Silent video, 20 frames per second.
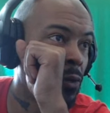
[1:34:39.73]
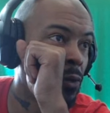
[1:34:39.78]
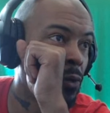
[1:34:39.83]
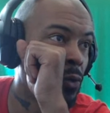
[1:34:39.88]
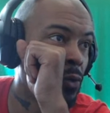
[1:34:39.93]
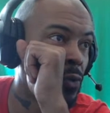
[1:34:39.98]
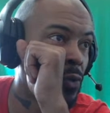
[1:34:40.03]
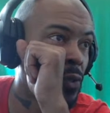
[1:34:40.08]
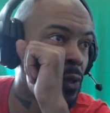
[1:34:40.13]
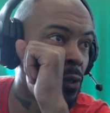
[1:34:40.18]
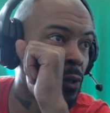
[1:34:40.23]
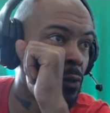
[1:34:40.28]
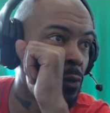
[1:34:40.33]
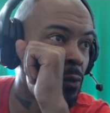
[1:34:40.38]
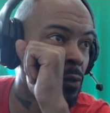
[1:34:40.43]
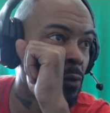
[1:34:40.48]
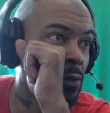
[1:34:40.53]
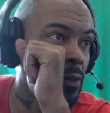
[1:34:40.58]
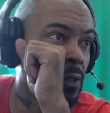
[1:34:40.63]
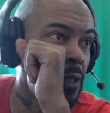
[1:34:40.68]
So
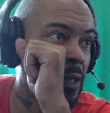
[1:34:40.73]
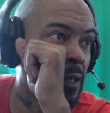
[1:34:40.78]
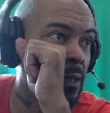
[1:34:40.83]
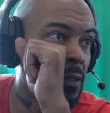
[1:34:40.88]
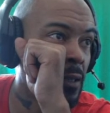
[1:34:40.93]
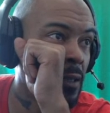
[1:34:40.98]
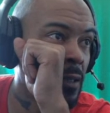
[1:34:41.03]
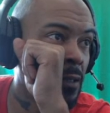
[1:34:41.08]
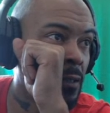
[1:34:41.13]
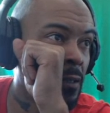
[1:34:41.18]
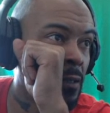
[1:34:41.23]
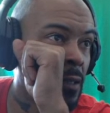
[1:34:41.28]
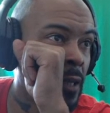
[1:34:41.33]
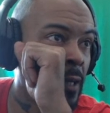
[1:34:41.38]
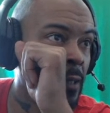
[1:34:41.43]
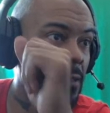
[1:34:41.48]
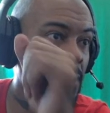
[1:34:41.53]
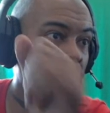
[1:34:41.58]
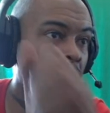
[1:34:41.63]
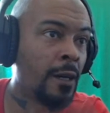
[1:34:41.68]
is he the
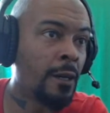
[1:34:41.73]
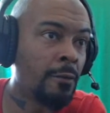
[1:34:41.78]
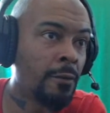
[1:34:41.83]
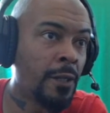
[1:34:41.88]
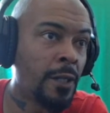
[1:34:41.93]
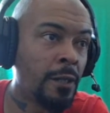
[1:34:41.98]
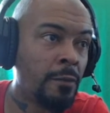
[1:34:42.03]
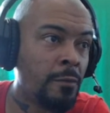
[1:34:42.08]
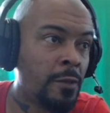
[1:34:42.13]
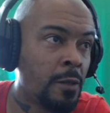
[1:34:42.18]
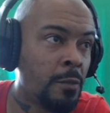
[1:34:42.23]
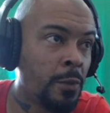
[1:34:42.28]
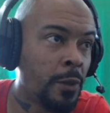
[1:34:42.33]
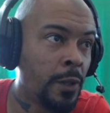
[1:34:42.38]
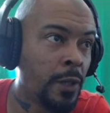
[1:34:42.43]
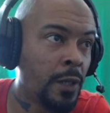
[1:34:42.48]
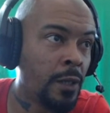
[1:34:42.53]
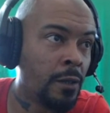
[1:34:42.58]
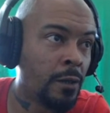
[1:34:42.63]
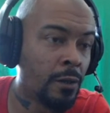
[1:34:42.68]
size that I want him to
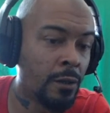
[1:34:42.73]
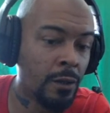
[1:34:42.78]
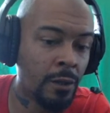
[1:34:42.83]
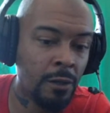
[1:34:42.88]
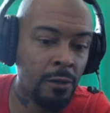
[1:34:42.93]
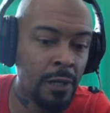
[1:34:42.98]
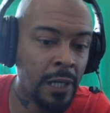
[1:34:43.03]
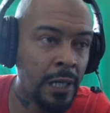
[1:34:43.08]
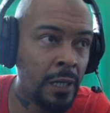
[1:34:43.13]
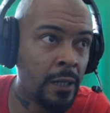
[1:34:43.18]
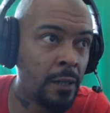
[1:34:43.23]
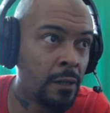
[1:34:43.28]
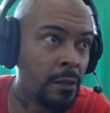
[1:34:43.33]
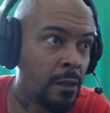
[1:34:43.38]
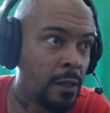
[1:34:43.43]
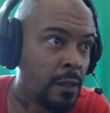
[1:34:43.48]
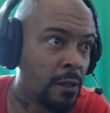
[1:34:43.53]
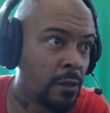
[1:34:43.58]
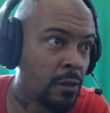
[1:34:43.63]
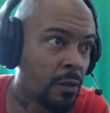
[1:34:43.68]
be? Not quite.
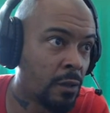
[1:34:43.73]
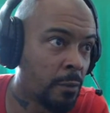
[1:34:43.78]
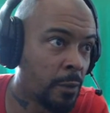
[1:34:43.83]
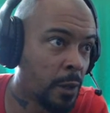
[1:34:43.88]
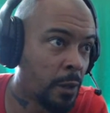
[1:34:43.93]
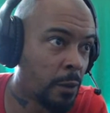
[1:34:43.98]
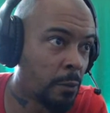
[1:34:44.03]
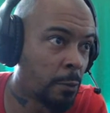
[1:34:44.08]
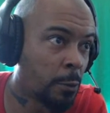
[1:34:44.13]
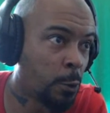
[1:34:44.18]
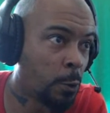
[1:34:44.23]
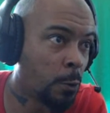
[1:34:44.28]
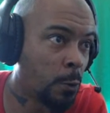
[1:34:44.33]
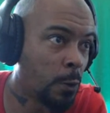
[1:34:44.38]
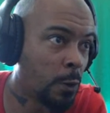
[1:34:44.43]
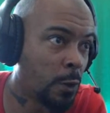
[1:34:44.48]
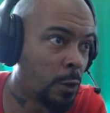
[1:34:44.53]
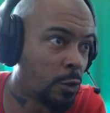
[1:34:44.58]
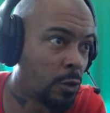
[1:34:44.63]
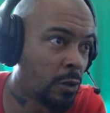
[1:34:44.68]
So I'm gonna hold the
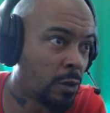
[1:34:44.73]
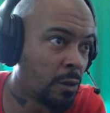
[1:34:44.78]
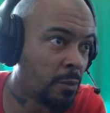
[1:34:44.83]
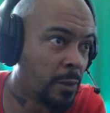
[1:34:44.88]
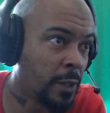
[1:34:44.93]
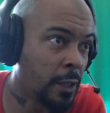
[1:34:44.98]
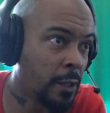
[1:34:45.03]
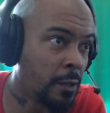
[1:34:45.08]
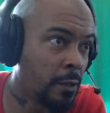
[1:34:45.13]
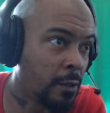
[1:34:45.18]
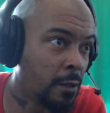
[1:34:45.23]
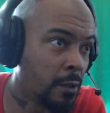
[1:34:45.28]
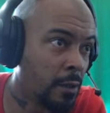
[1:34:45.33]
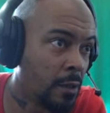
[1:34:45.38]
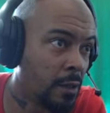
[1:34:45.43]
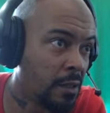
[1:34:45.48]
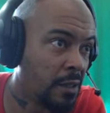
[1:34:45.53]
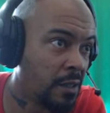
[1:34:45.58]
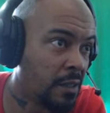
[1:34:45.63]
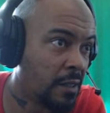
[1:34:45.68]
control button
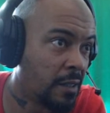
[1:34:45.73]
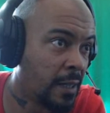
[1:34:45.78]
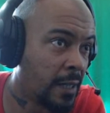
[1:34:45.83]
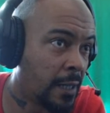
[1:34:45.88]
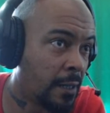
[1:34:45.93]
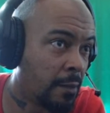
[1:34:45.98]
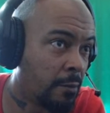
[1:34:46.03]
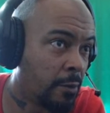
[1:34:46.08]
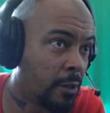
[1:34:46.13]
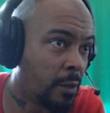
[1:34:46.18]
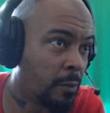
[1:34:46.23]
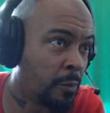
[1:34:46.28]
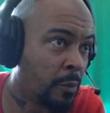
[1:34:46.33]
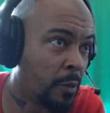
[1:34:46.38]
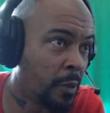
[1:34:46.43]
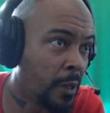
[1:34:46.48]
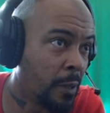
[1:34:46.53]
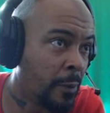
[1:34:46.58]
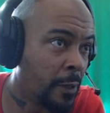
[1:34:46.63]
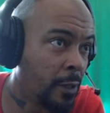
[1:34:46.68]
and I'm gonna pull
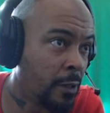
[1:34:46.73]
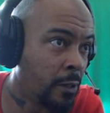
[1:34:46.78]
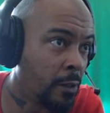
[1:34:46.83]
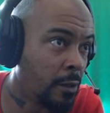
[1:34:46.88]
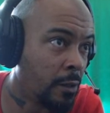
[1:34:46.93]
him in,